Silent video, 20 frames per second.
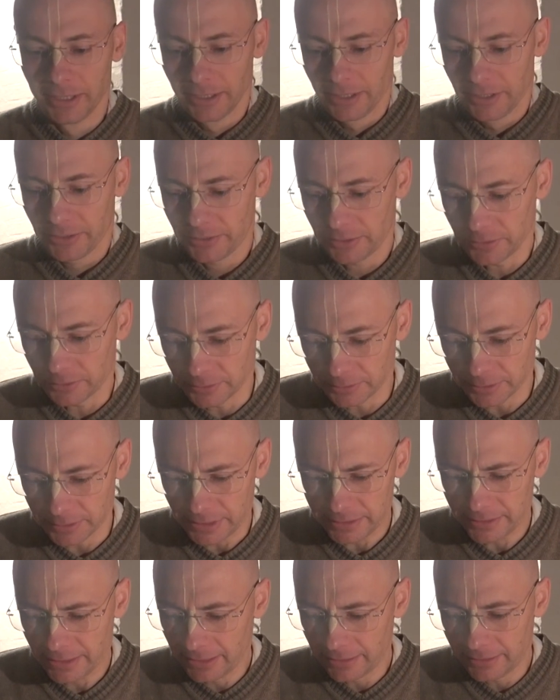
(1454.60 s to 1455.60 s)
so,
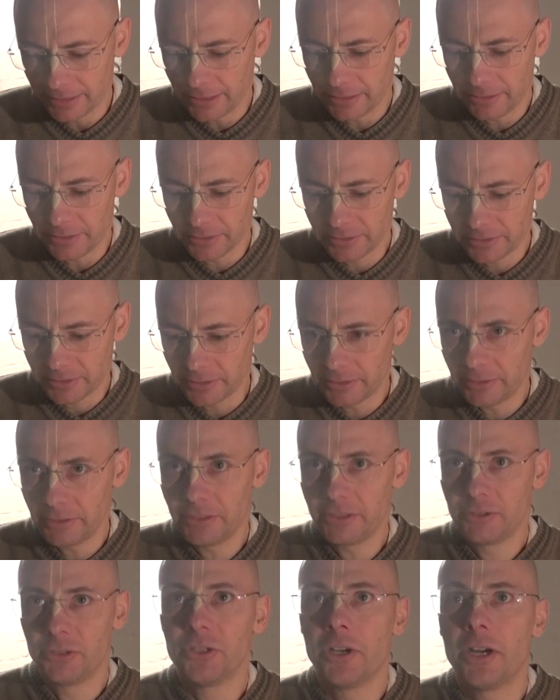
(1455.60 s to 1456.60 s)
and then they just
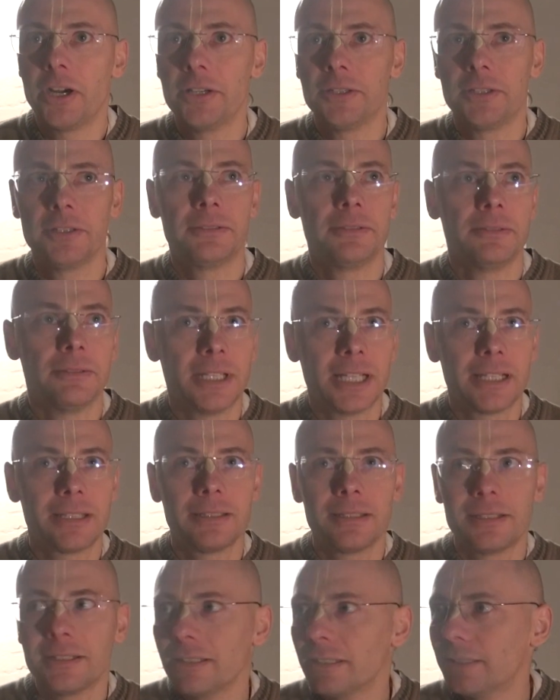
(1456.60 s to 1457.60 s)
enjoy that.